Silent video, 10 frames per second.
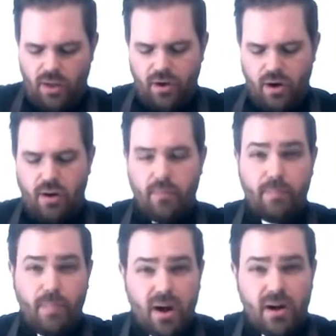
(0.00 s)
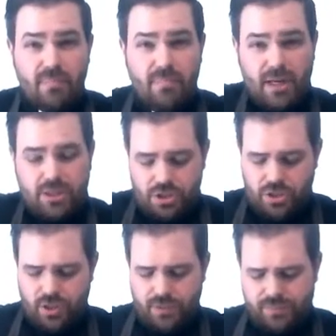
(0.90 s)
our butter
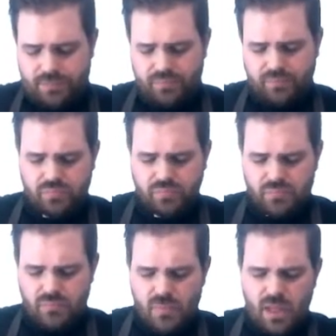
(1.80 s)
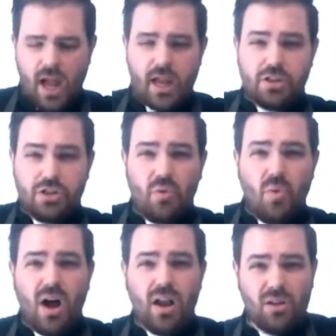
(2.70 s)
mixture, I do
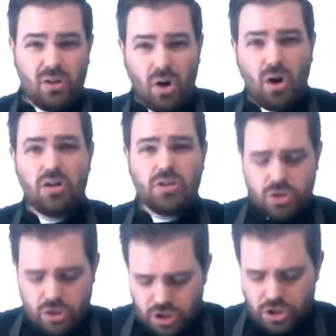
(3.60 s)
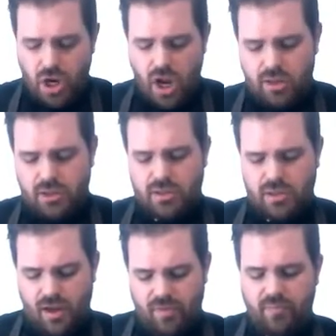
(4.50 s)
want larger chunks
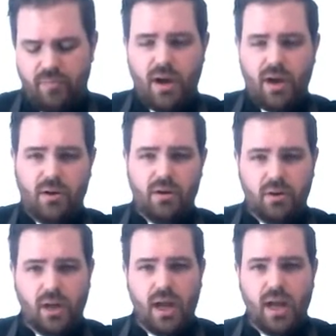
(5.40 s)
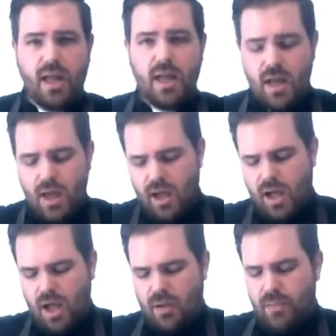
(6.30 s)
of butter, okay?
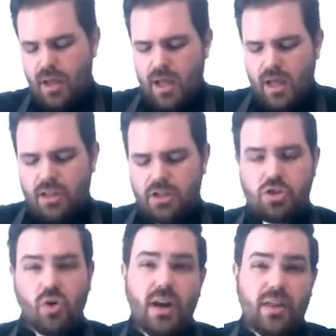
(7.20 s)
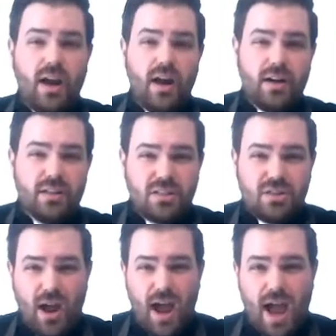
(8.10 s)
The shortening there is to
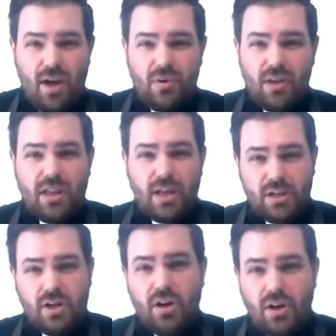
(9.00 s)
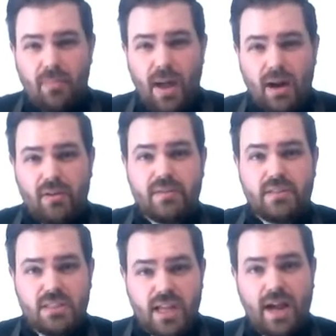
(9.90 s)
add really a good amount of
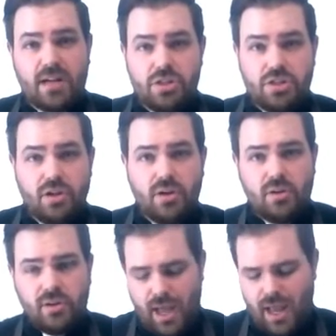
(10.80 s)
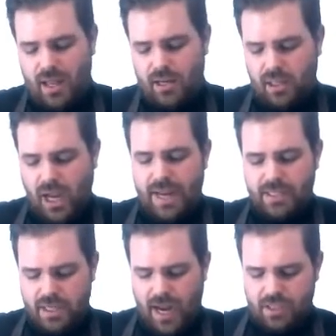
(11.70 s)
texture, okay, light
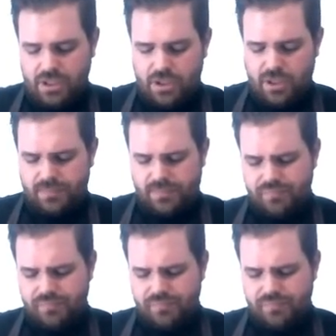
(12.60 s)
texture.